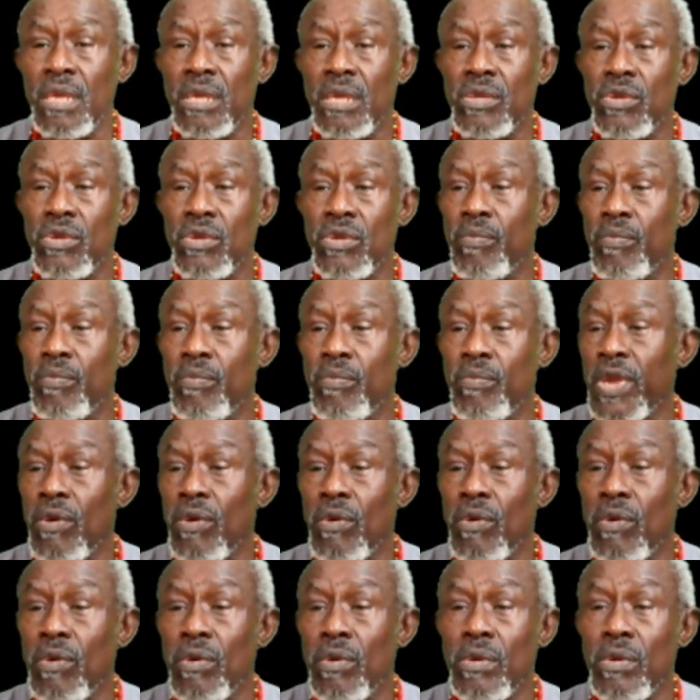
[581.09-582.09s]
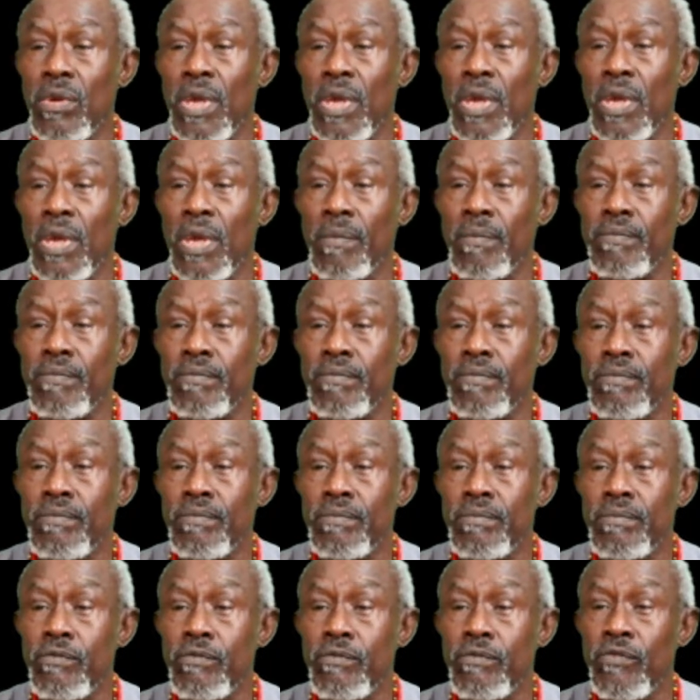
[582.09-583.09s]
to bring it on
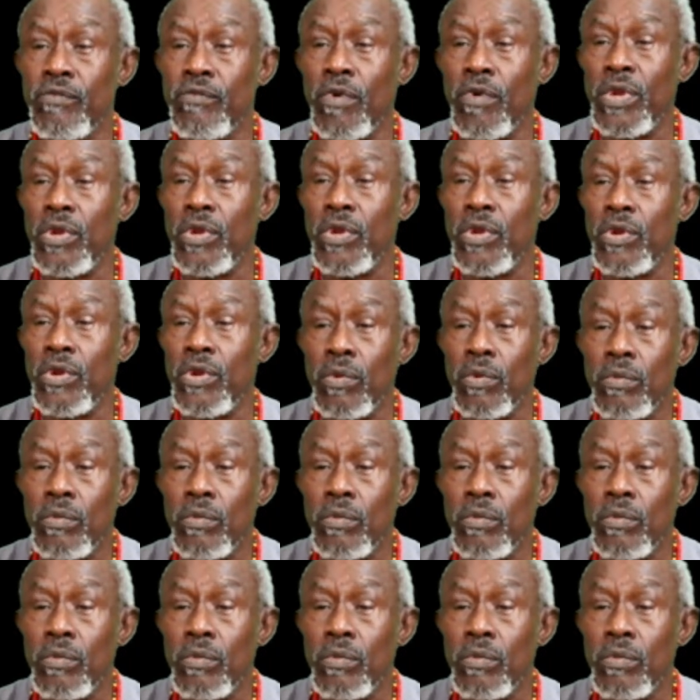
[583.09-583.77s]
from window.